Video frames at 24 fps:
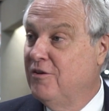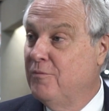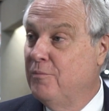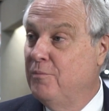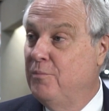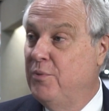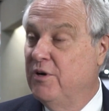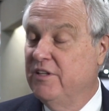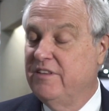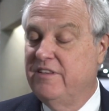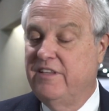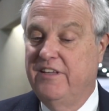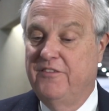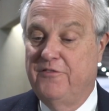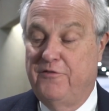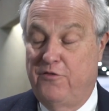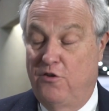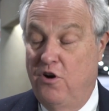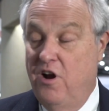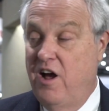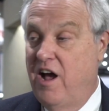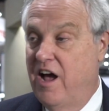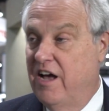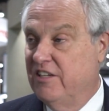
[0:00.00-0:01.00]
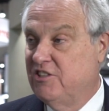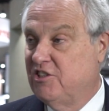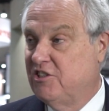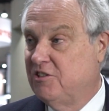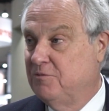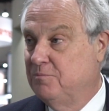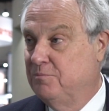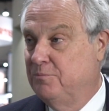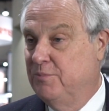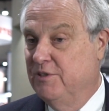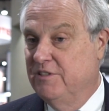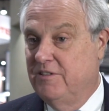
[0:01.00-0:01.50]
but for us,
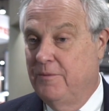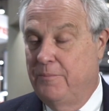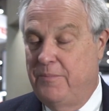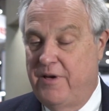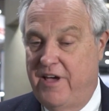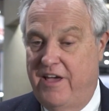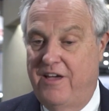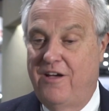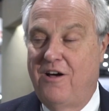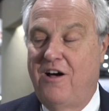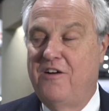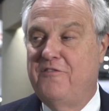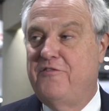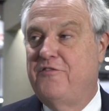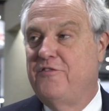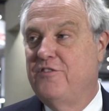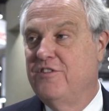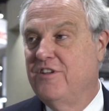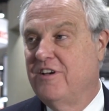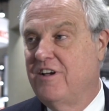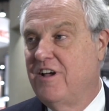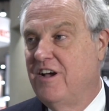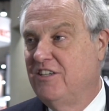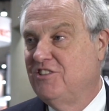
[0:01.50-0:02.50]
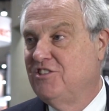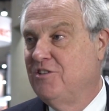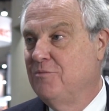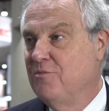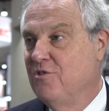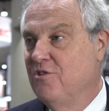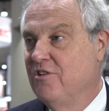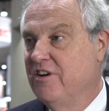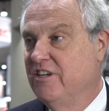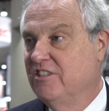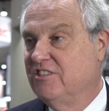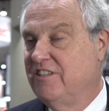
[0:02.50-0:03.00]
the payoff for the
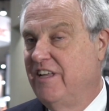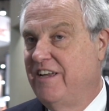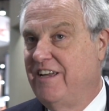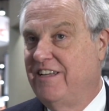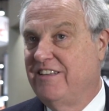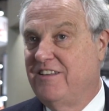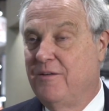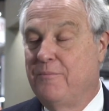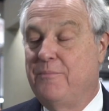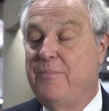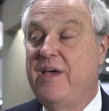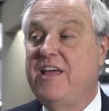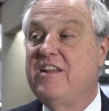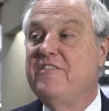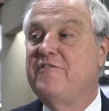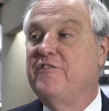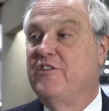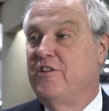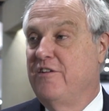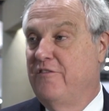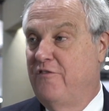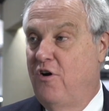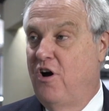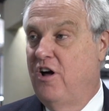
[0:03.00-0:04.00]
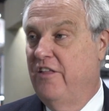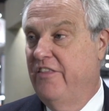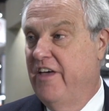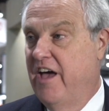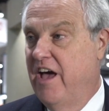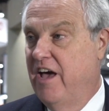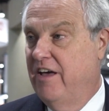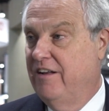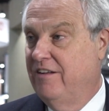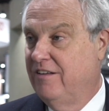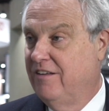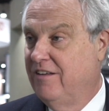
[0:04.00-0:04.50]
customer is they get the benefit of all
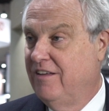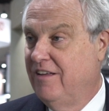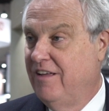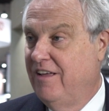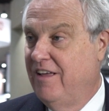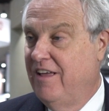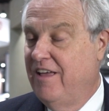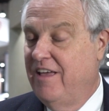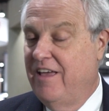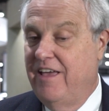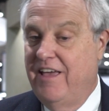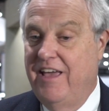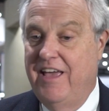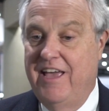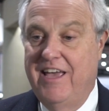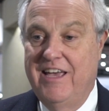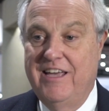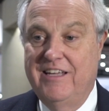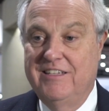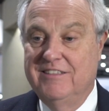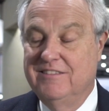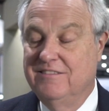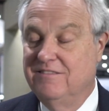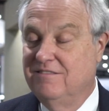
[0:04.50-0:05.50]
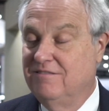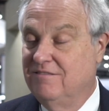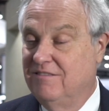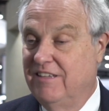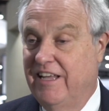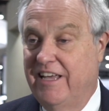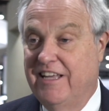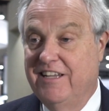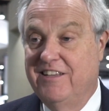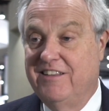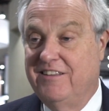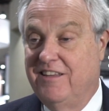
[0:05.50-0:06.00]
that. Yeah. And
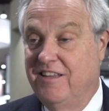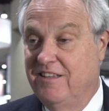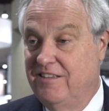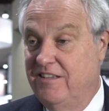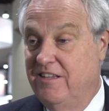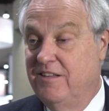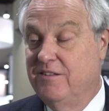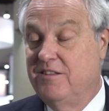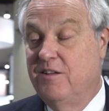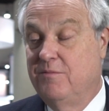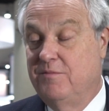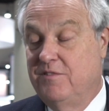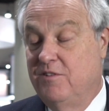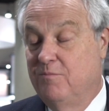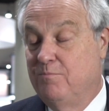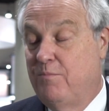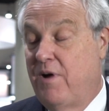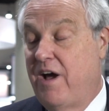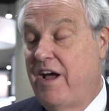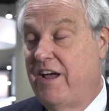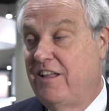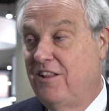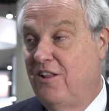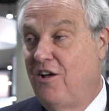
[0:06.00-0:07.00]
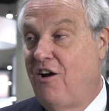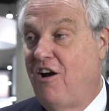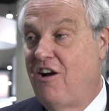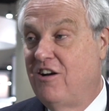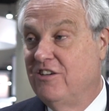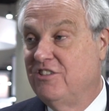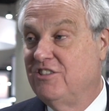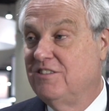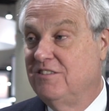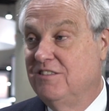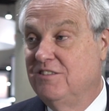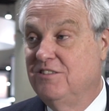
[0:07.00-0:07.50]
by and
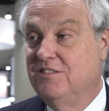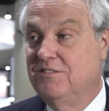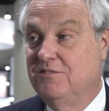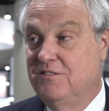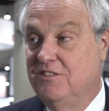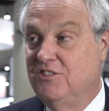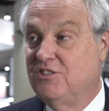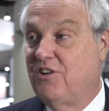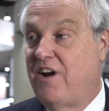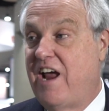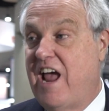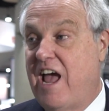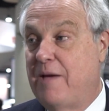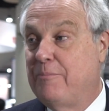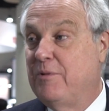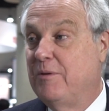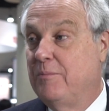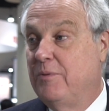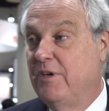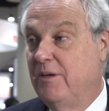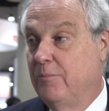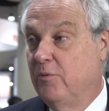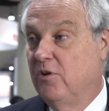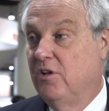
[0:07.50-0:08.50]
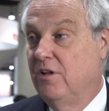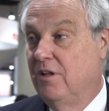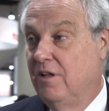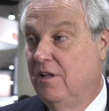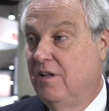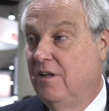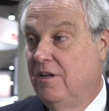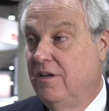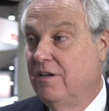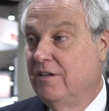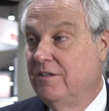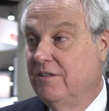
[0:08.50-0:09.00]
large, these are happy people.
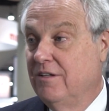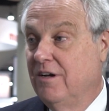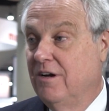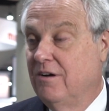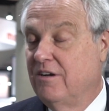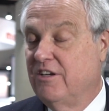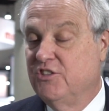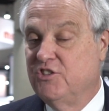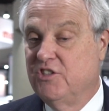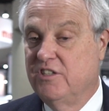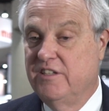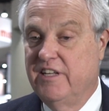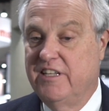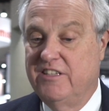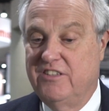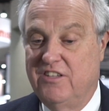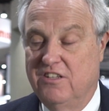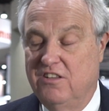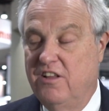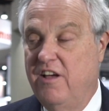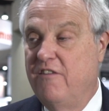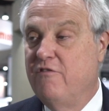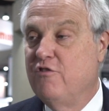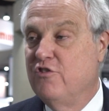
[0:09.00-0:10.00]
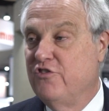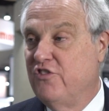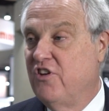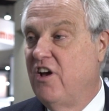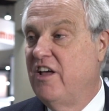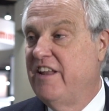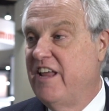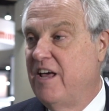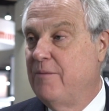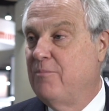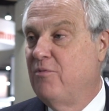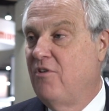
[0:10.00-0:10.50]
Good. You know, because it delivers
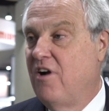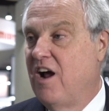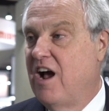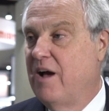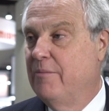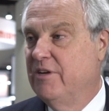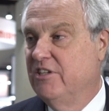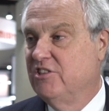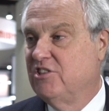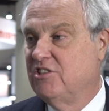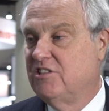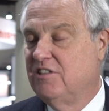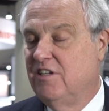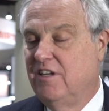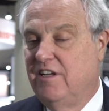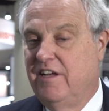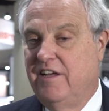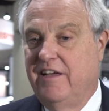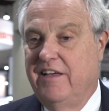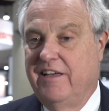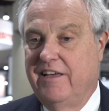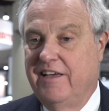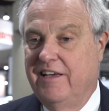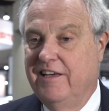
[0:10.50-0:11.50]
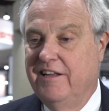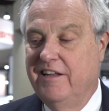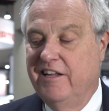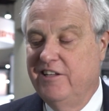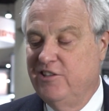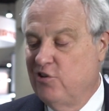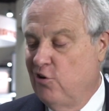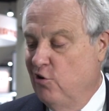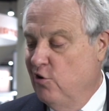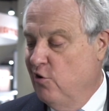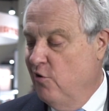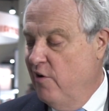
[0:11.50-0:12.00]
on that promise, and they
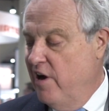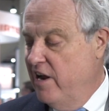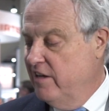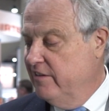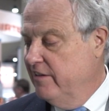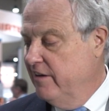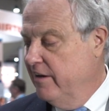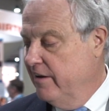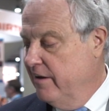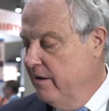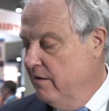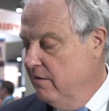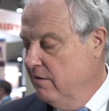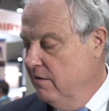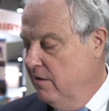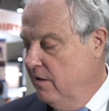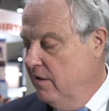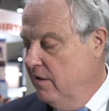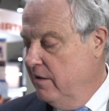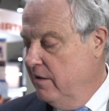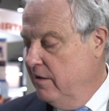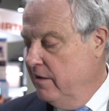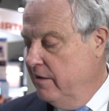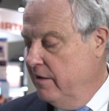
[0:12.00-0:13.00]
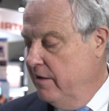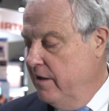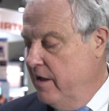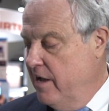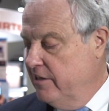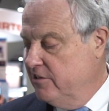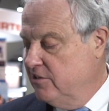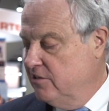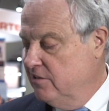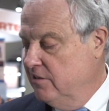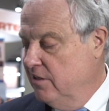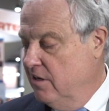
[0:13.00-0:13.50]
turn around and they go,
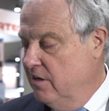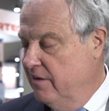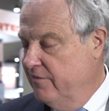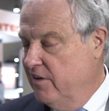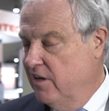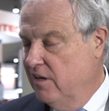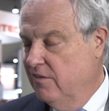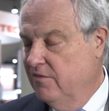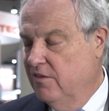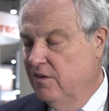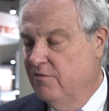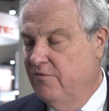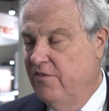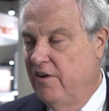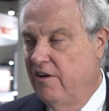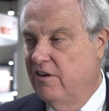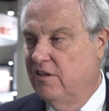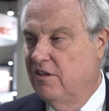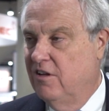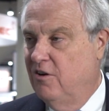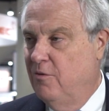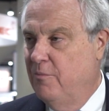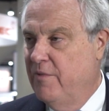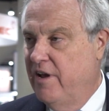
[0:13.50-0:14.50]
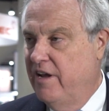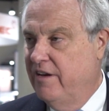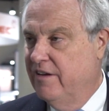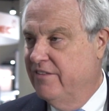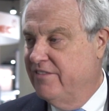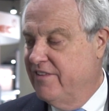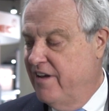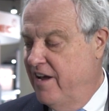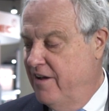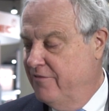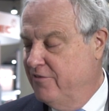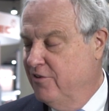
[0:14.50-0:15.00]
gosh, you know, I've got a very little
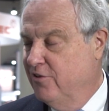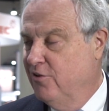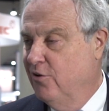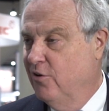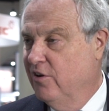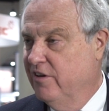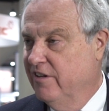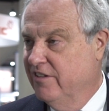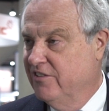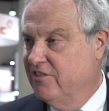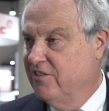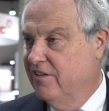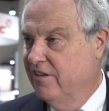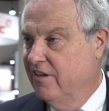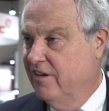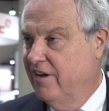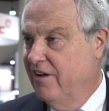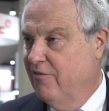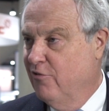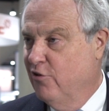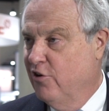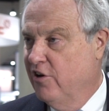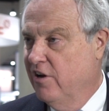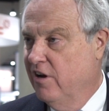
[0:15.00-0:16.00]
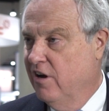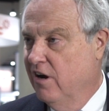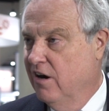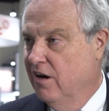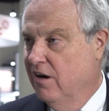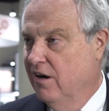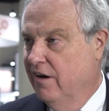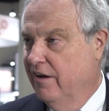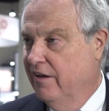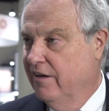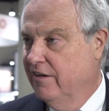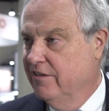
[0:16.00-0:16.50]
maintenance I have to do on this thing every
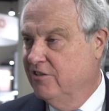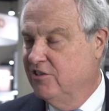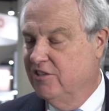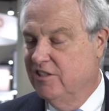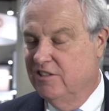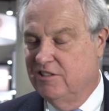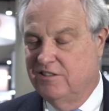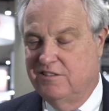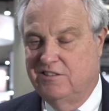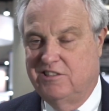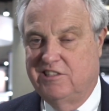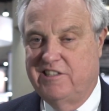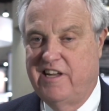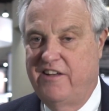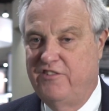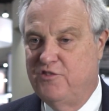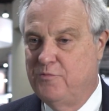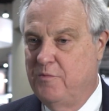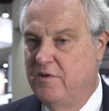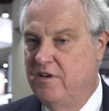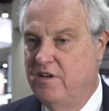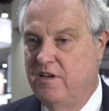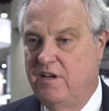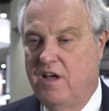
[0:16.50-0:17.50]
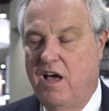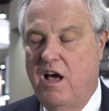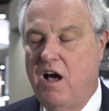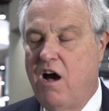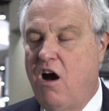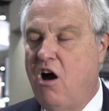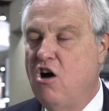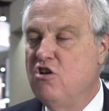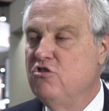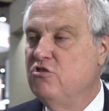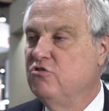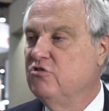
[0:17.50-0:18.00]
year, and it just saves me
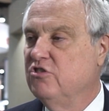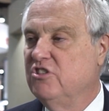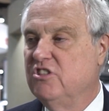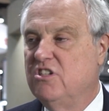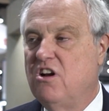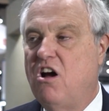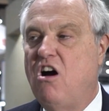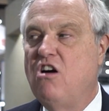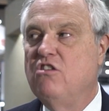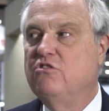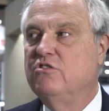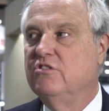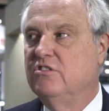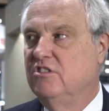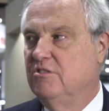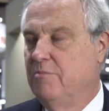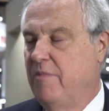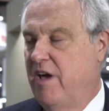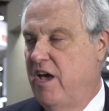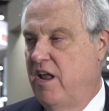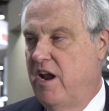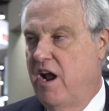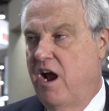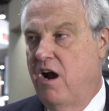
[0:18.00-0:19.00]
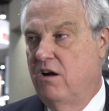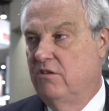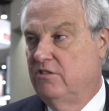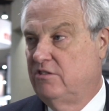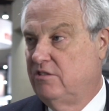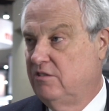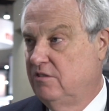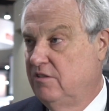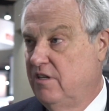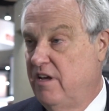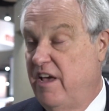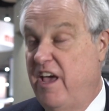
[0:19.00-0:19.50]
hundreds and hundreds of man hours
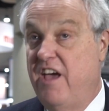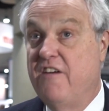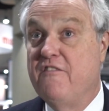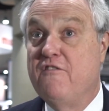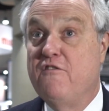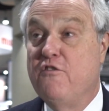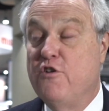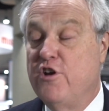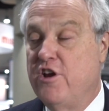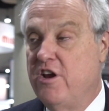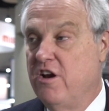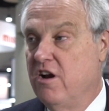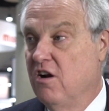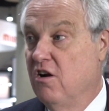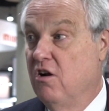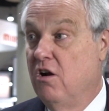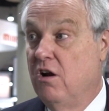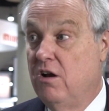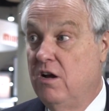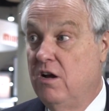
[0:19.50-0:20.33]
every year